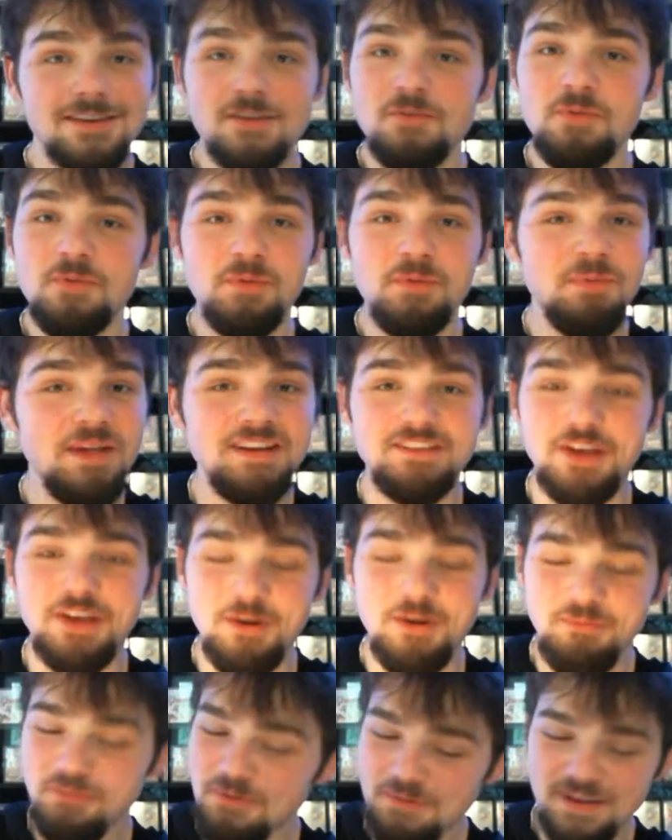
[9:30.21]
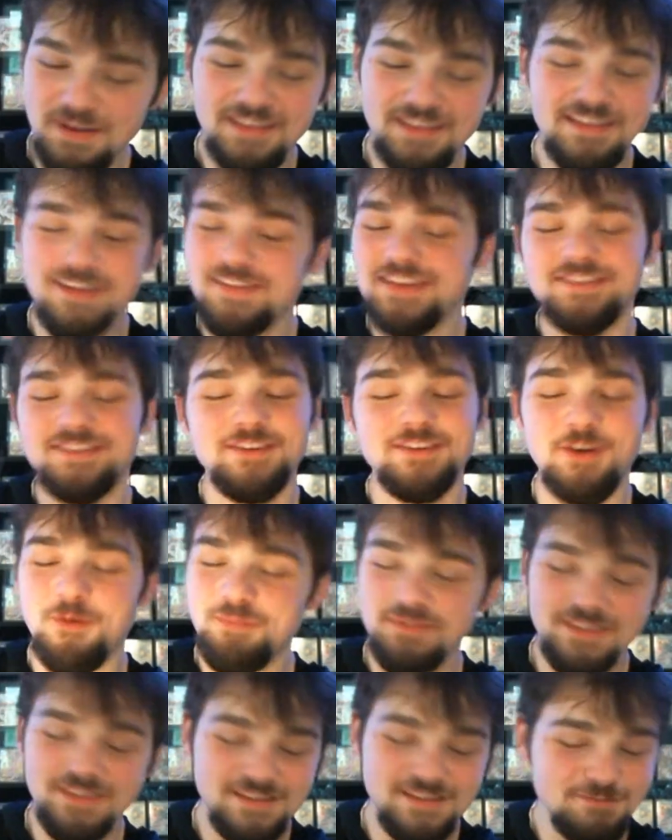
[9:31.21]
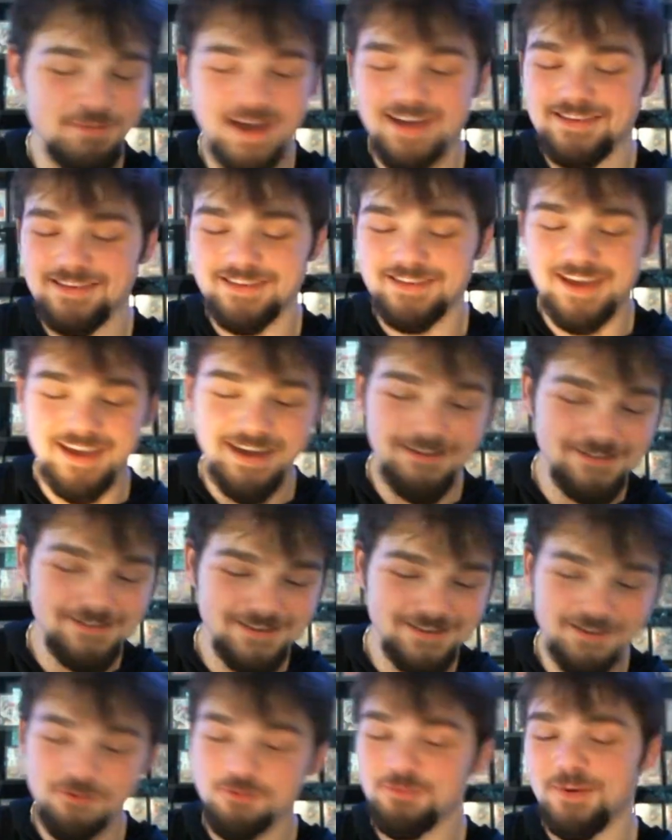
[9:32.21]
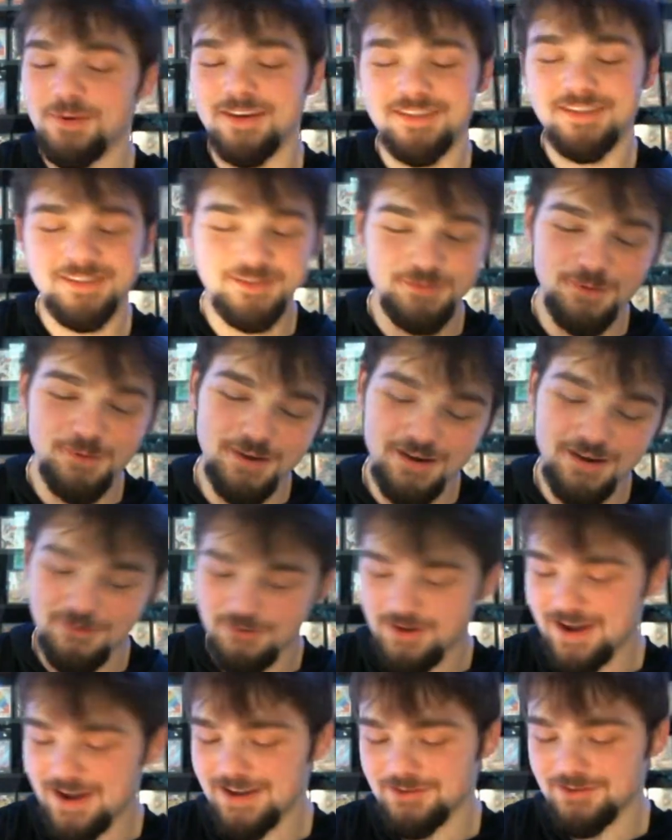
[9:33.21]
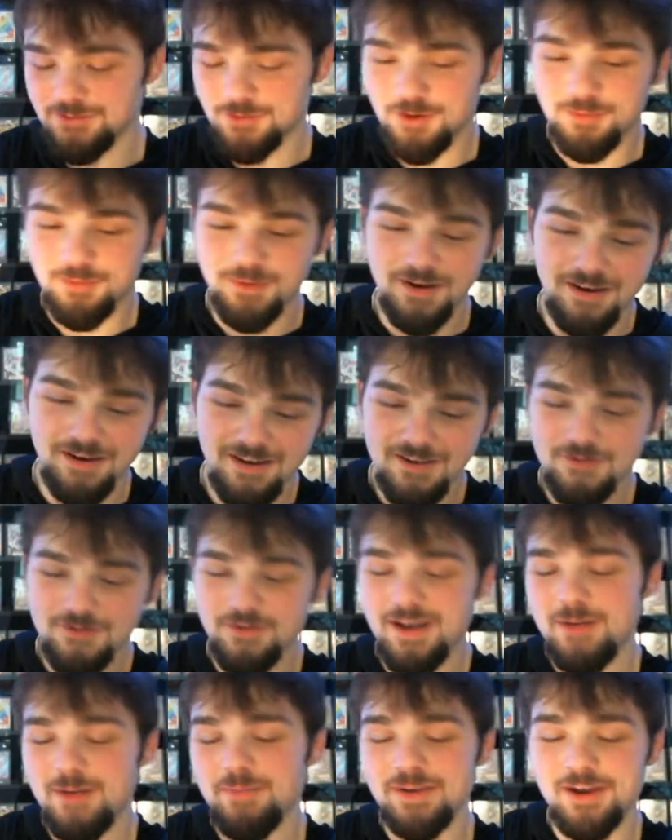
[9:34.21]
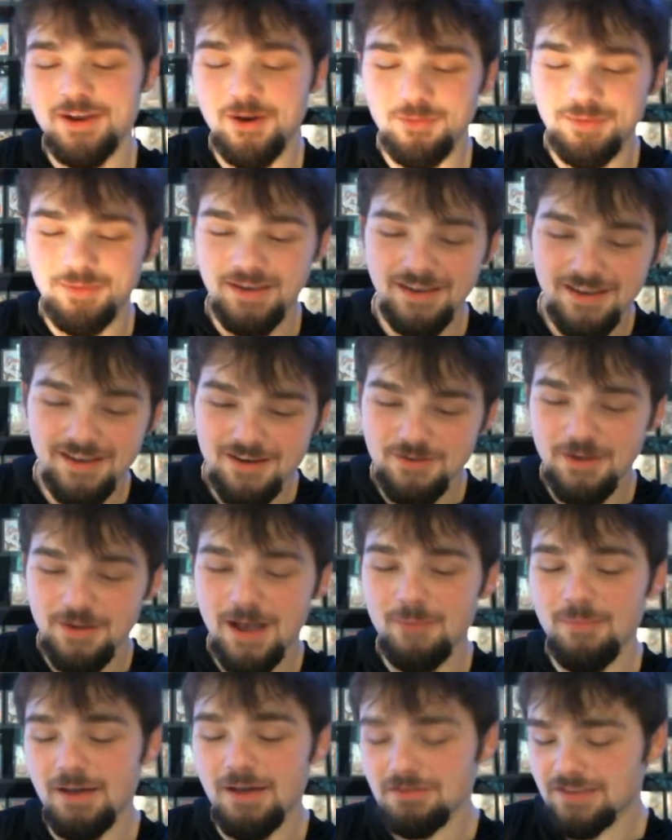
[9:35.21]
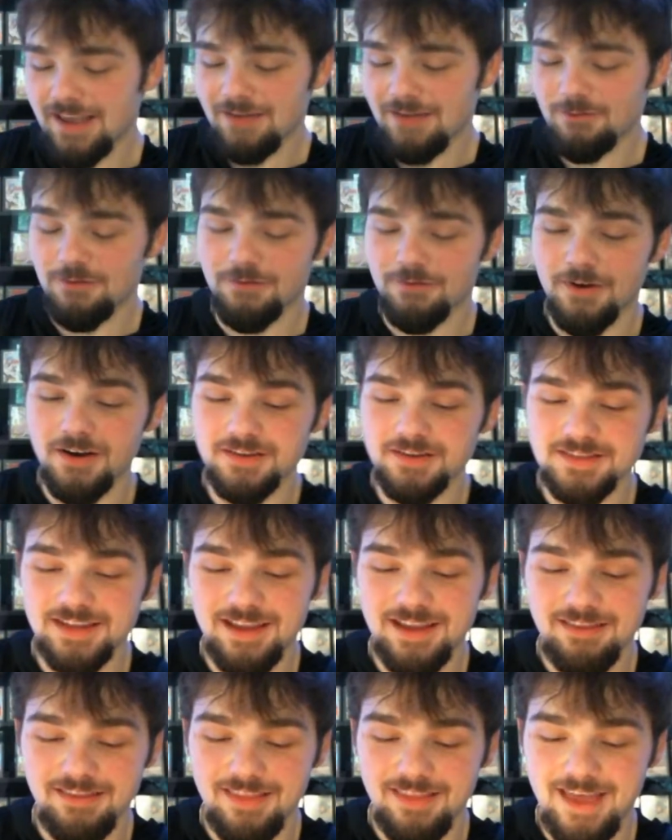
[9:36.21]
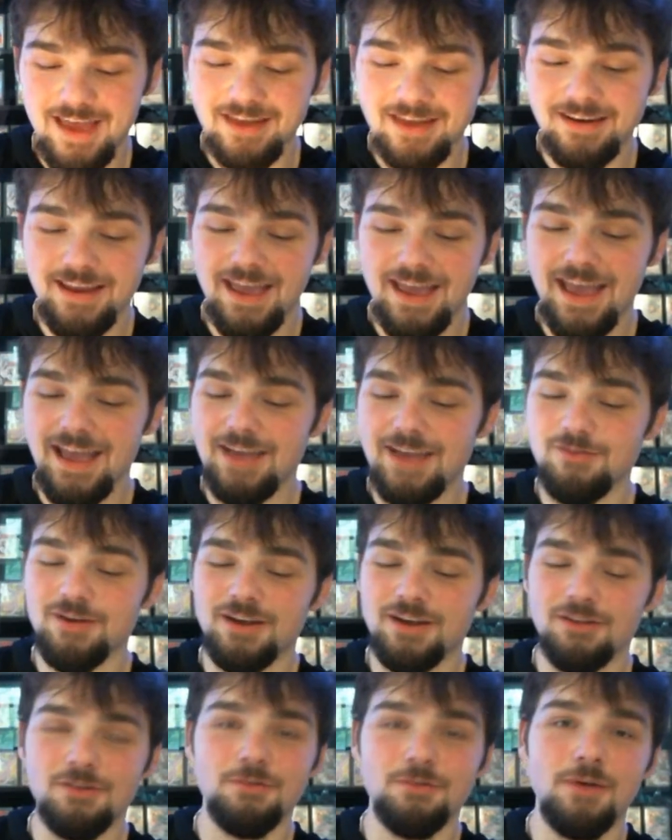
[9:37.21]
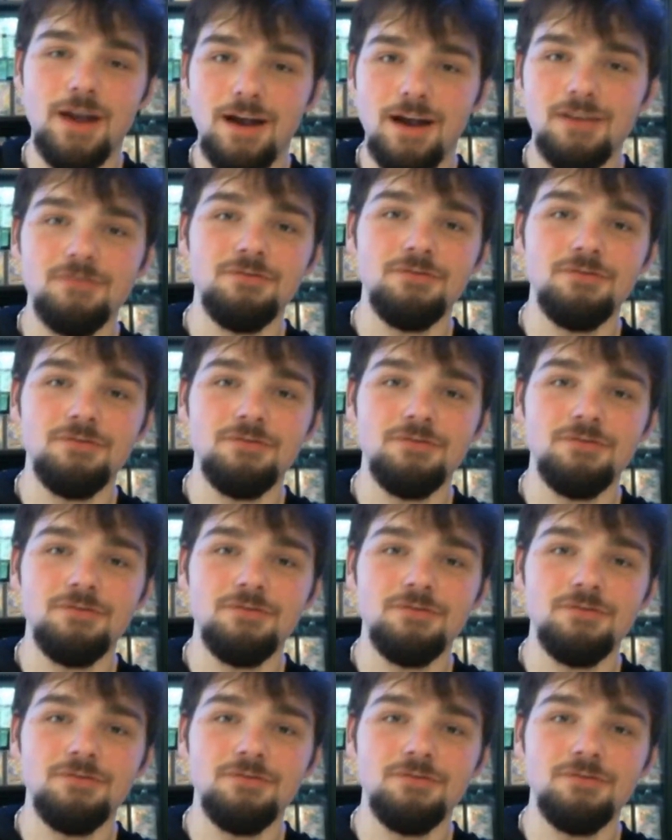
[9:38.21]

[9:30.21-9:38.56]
We're being dumb. We're being dumb. I should open these packs I have sealed, but it's whatever. We got a Drilbur, we got Benobi, we got Meltan Reverse, and then a regular rare